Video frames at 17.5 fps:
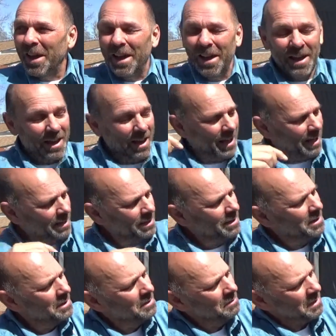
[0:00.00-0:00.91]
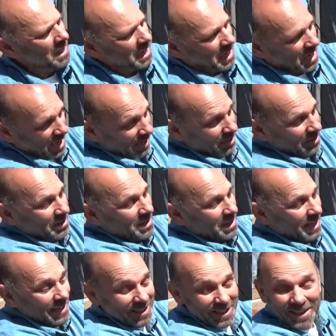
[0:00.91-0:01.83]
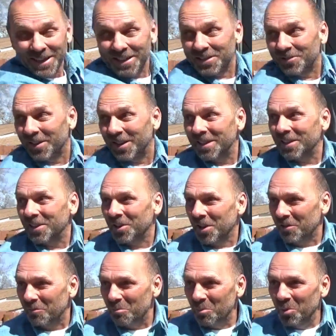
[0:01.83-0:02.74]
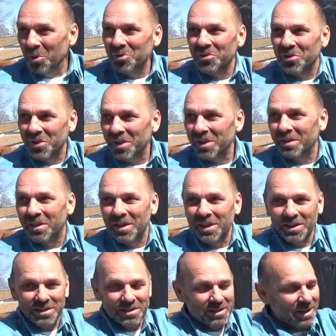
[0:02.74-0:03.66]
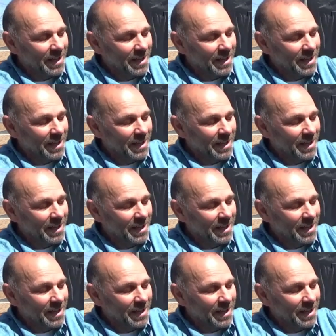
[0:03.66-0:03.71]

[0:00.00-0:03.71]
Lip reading: And they kind of look like this, right? They have multi things.